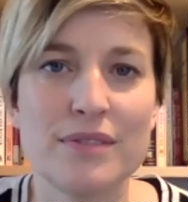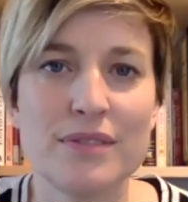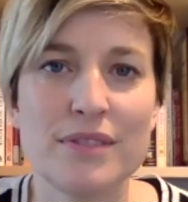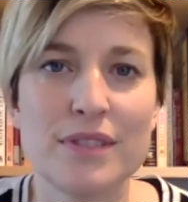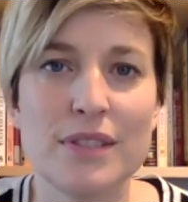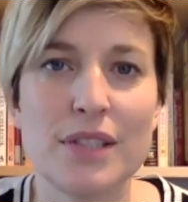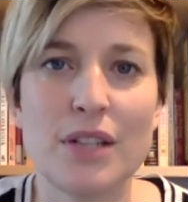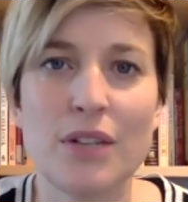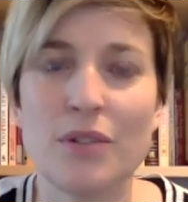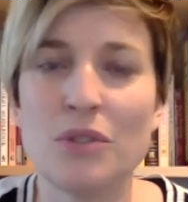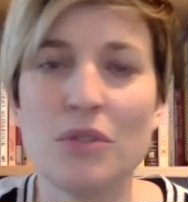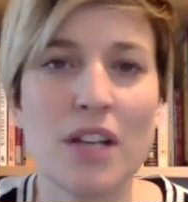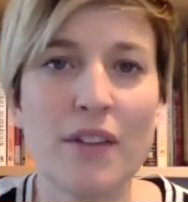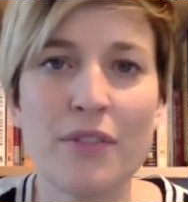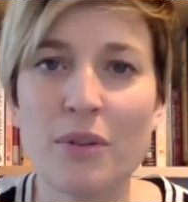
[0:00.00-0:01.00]
You
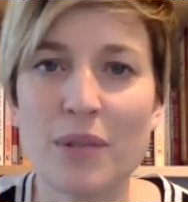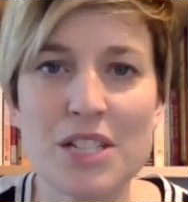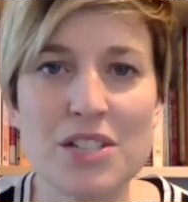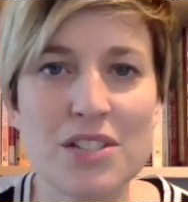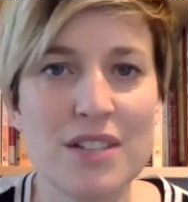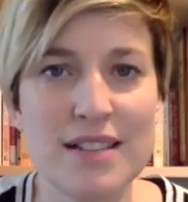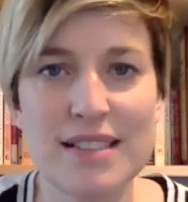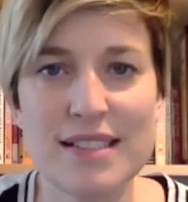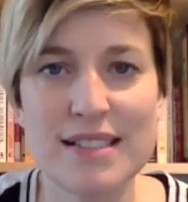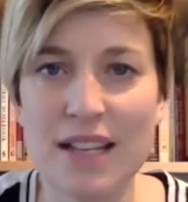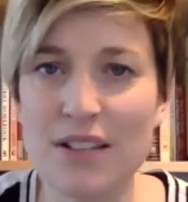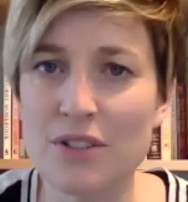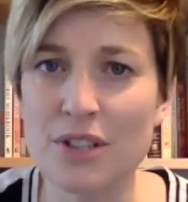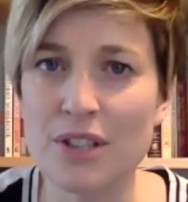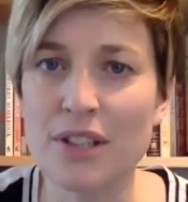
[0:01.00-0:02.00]
never reach that standard.